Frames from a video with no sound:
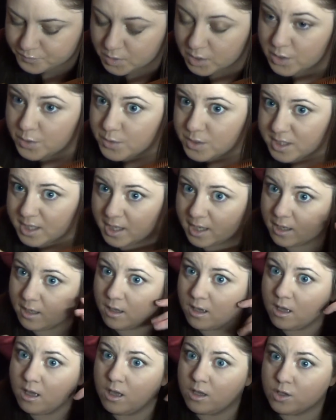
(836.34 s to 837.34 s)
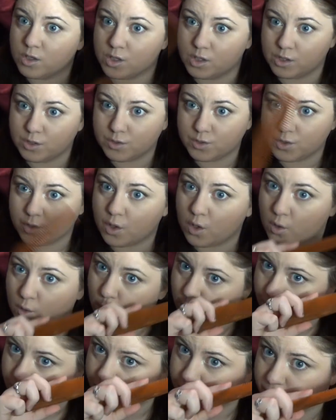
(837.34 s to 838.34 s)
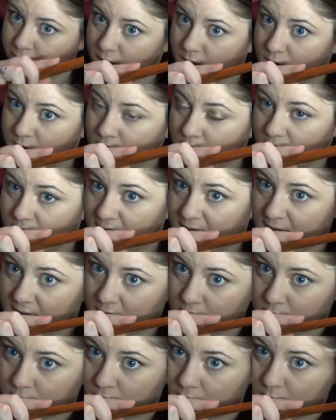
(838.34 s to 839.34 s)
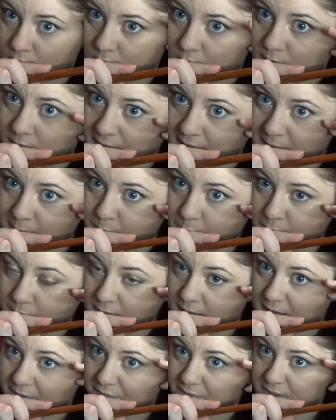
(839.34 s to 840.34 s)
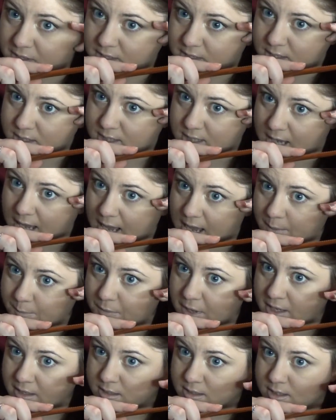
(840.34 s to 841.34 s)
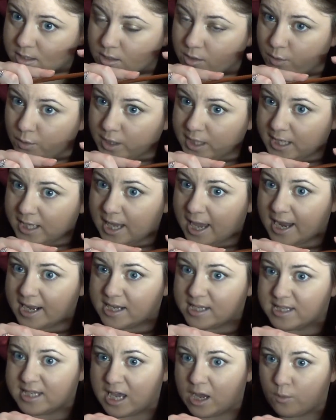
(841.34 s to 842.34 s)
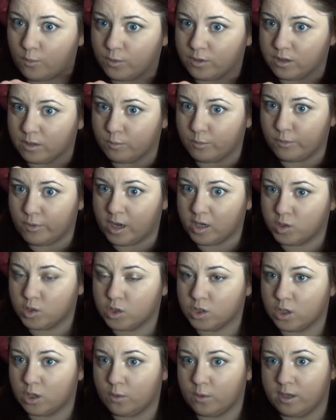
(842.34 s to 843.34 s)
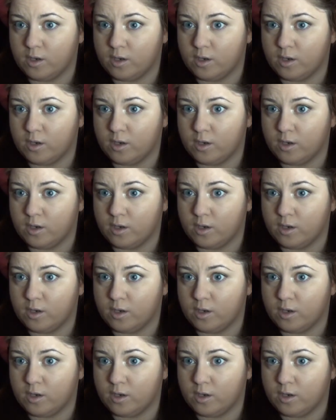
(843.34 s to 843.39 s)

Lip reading: using it, to use a comb and clamp it at the top and slowly guide it down with the brush so